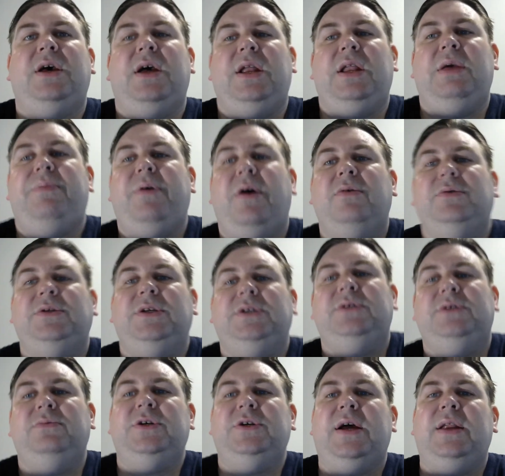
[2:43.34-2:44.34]
and it
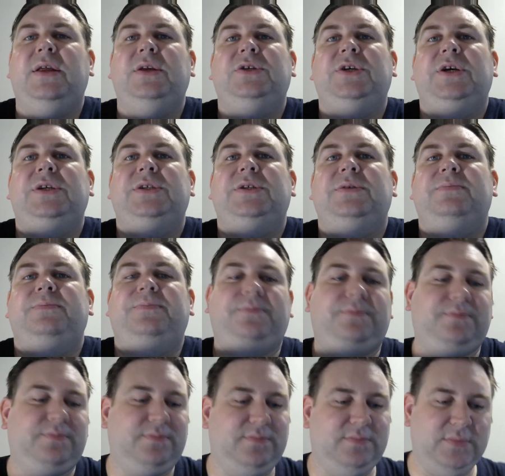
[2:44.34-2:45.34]
poses some challenges.
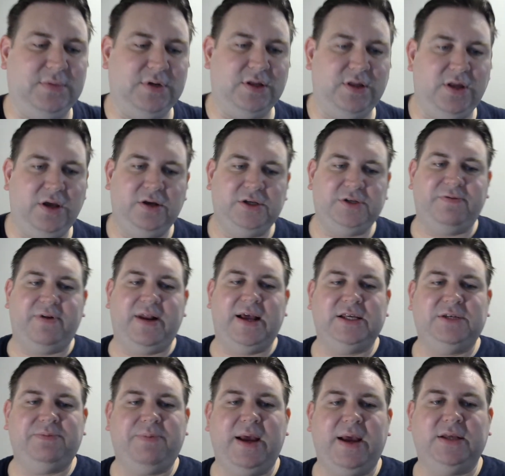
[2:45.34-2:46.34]
The useful
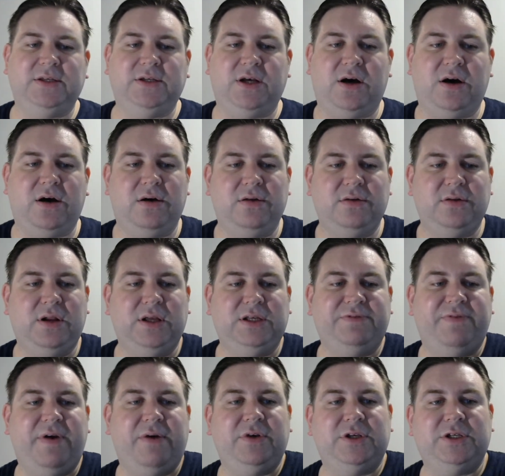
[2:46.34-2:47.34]
aspects are that
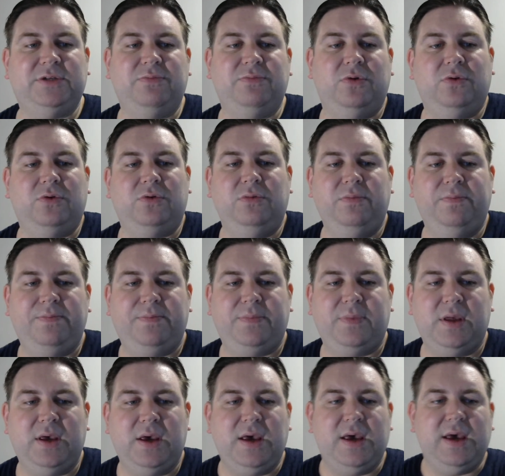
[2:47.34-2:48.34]
it's very small.
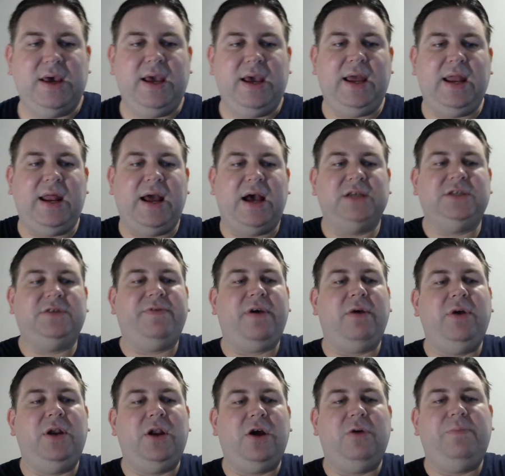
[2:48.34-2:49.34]
It has a
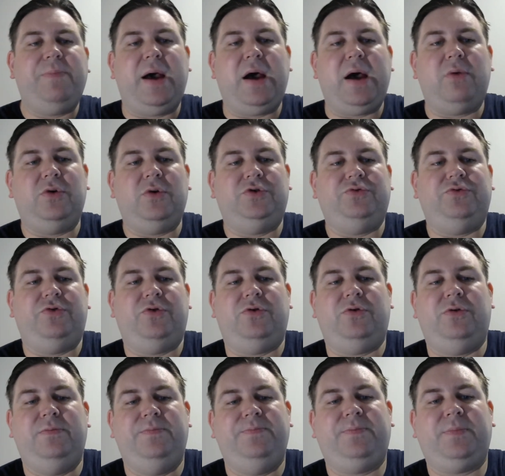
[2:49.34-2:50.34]
very low power
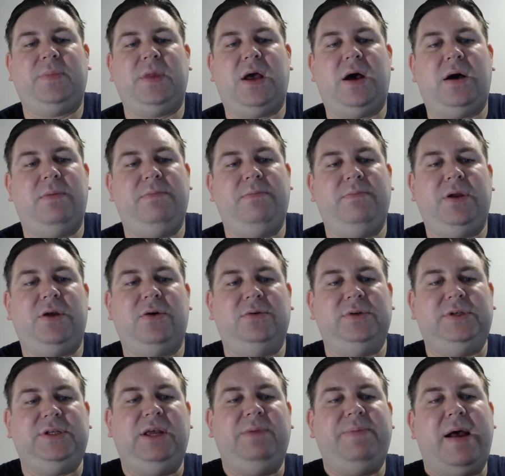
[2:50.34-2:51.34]
draw
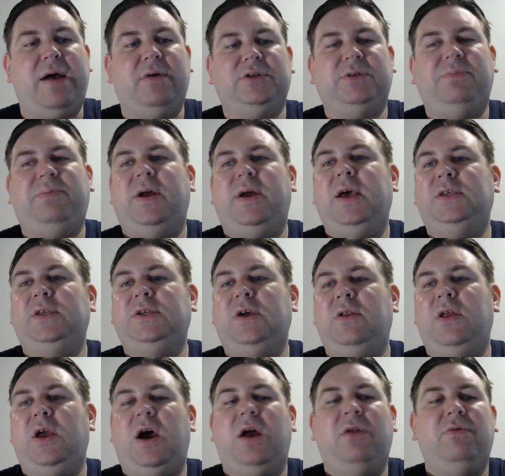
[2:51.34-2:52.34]
because the power supply is
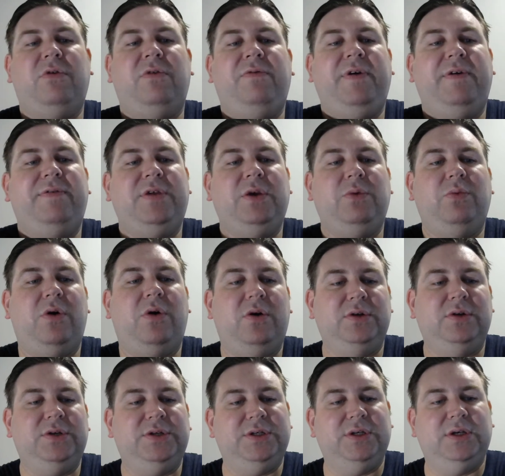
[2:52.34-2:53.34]
only 150
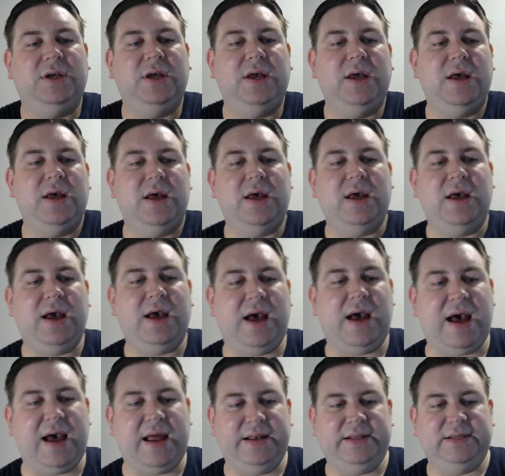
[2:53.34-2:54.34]
watts,
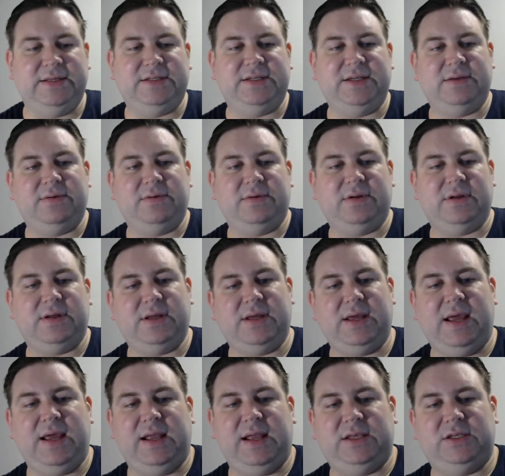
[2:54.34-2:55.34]
and
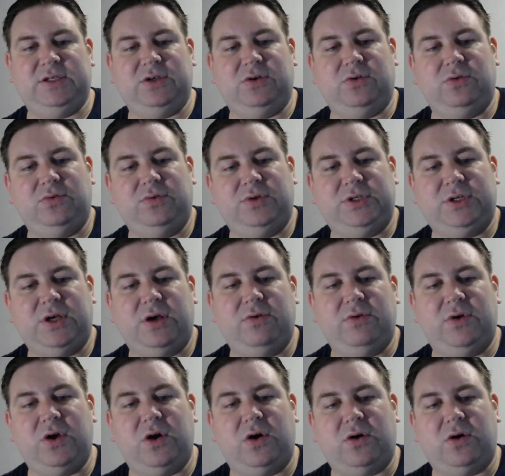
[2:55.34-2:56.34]
it's
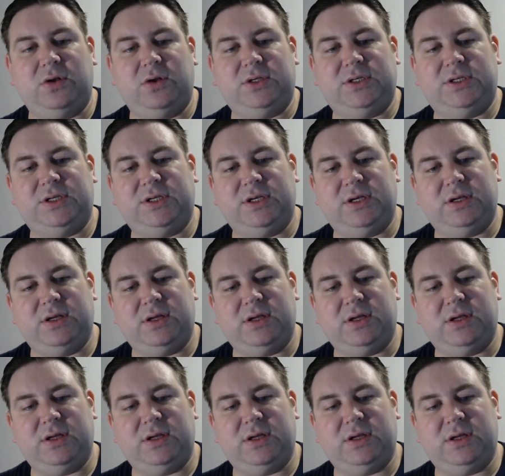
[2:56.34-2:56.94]
also got